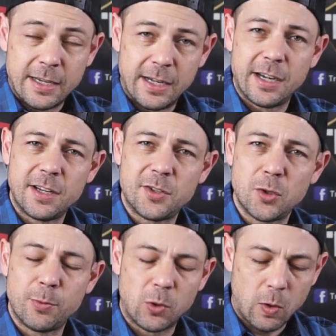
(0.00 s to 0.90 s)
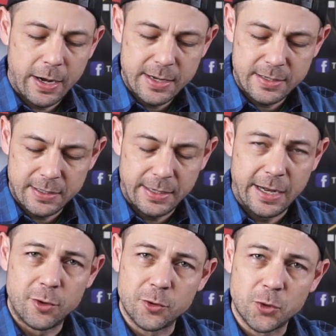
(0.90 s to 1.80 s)
and it is super quiet,
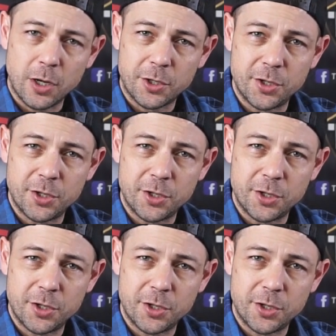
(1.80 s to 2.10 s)
and your truck